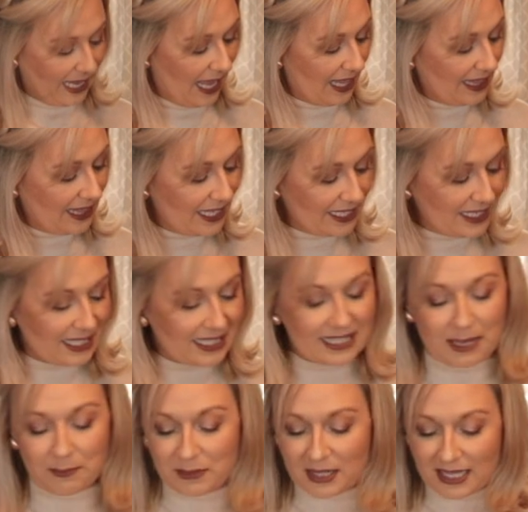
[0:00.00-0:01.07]
And this is
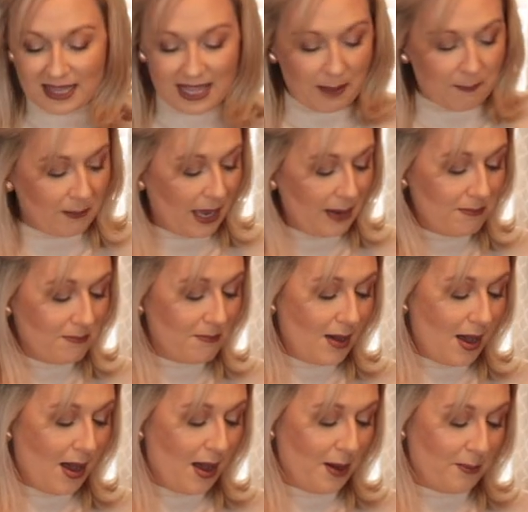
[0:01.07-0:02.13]
something that my
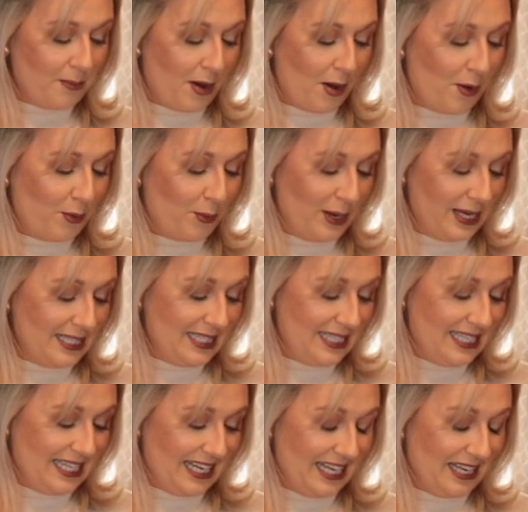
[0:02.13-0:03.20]
mom always
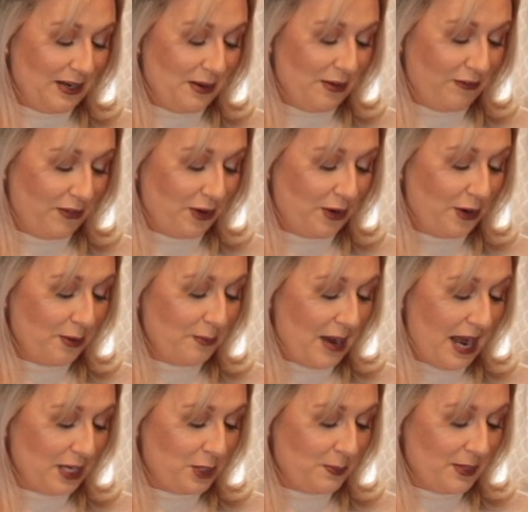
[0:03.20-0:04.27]
did for her
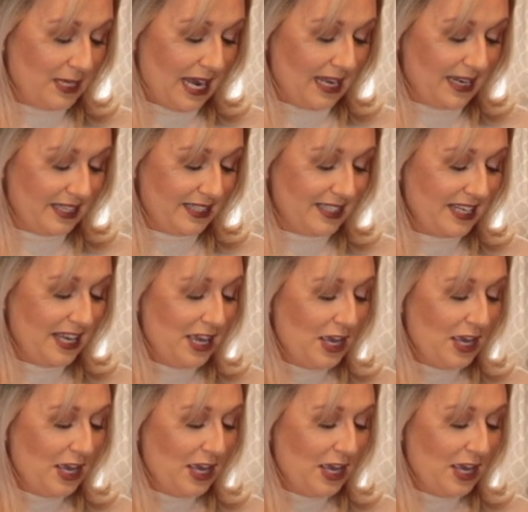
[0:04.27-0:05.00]
mashed potatoes.